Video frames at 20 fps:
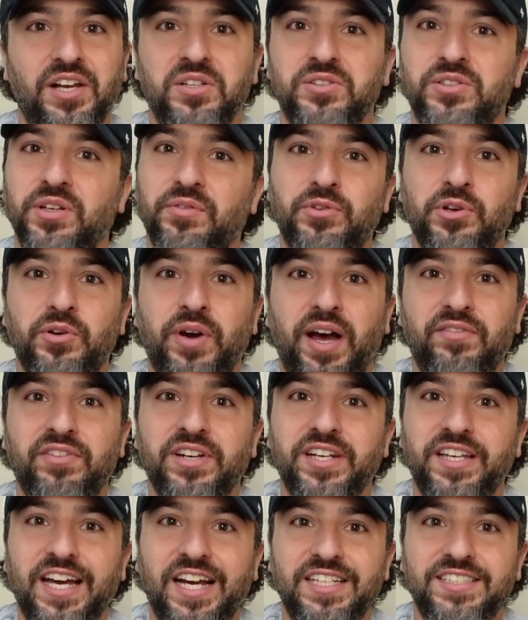So if you
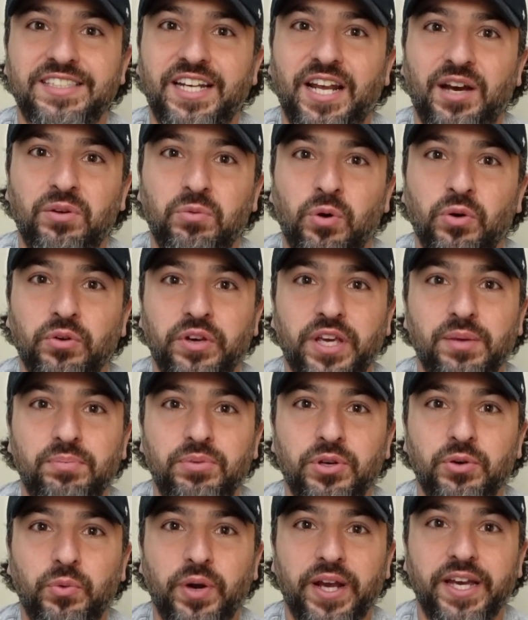haven't guessed it, I won't keep
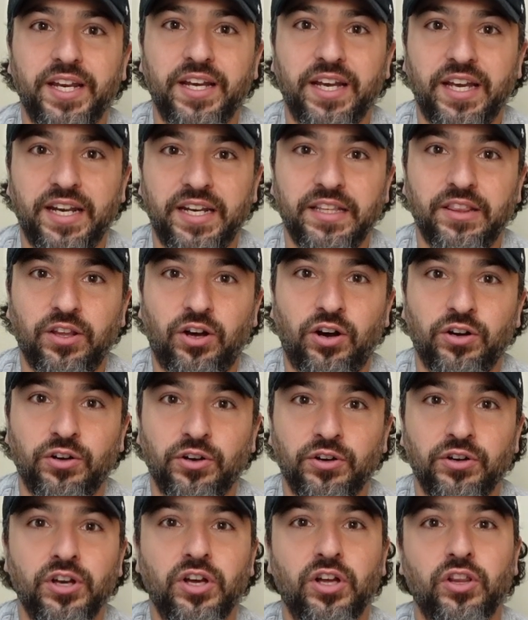you waiting any
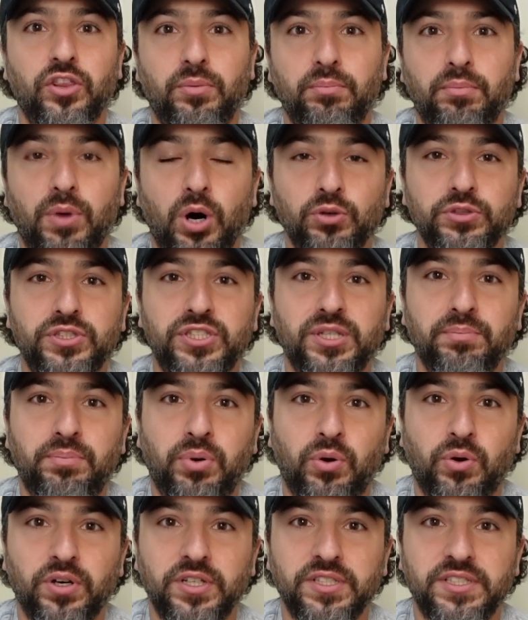longer. The most
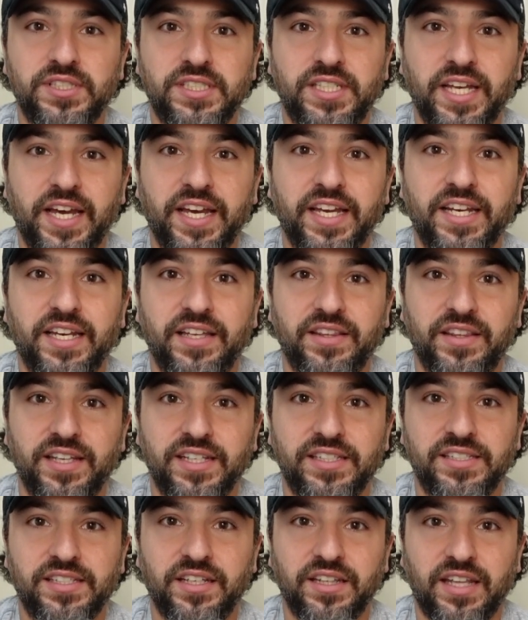important state in
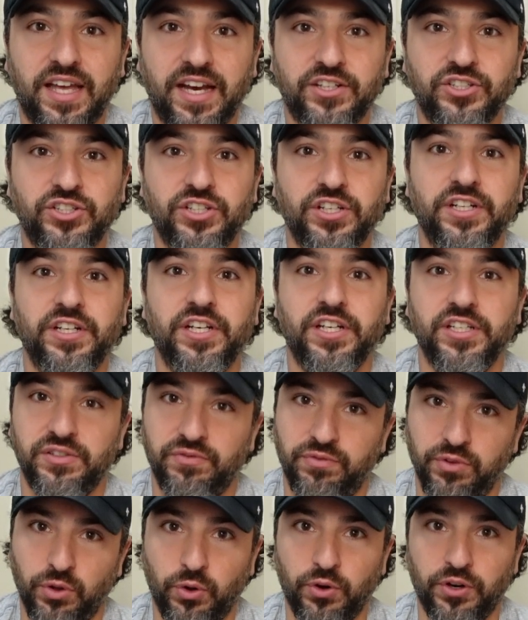this election is
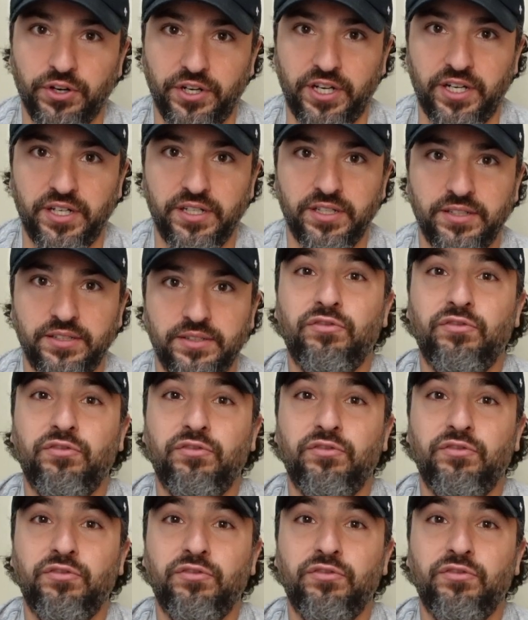Florida.